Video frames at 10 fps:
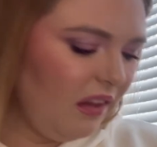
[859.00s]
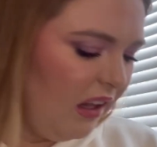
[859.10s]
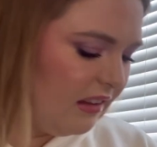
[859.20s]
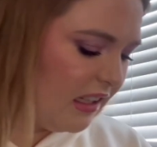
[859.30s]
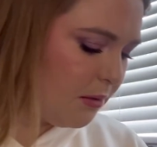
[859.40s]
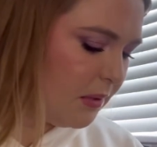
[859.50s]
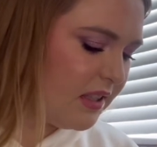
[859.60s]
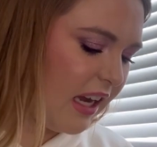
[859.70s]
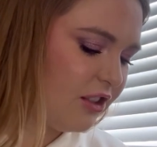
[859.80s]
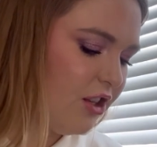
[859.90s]
this one's
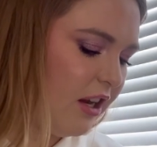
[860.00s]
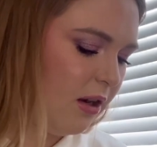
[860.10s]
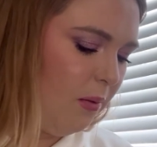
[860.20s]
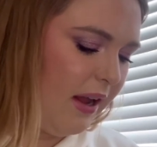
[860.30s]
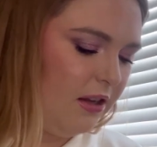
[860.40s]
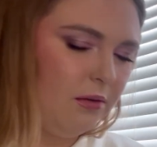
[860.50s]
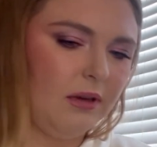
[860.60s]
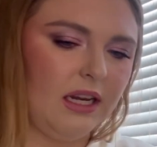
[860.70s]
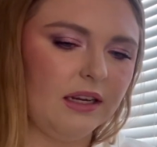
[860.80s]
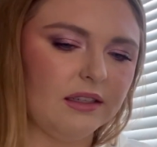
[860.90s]
actually a quite
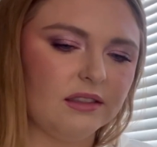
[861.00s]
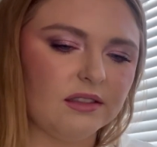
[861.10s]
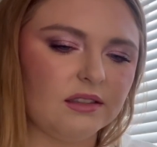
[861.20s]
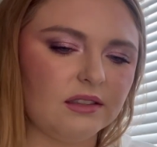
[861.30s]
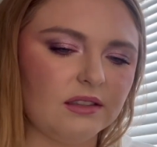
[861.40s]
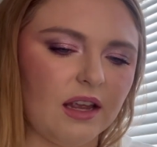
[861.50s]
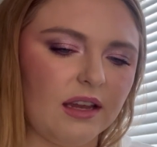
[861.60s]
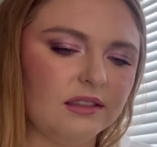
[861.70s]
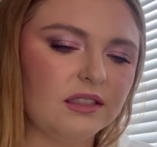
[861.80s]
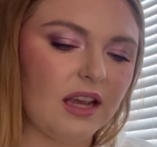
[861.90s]
unique
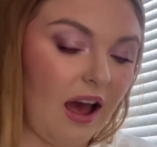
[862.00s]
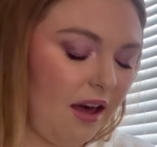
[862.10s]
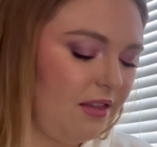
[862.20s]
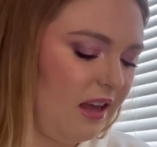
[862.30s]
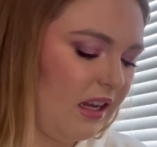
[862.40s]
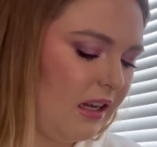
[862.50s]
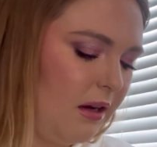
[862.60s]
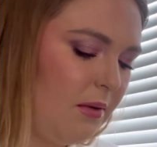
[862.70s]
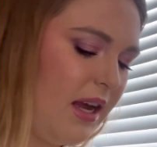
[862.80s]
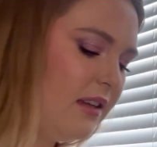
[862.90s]
scent, I think
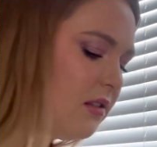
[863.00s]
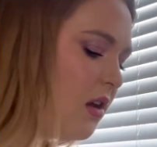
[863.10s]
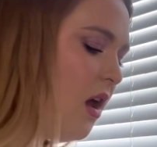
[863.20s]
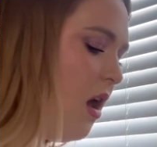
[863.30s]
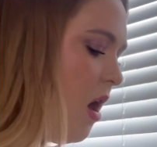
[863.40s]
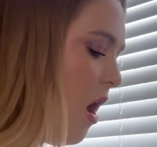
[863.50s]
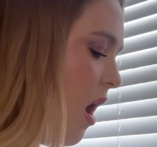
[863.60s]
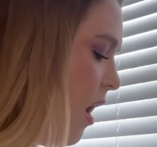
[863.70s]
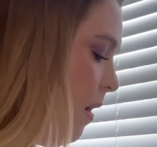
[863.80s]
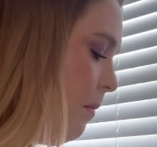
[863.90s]
anyways.
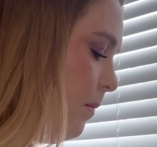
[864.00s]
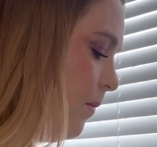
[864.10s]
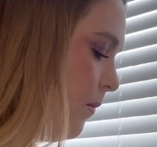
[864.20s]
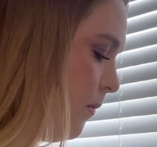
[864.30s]
Because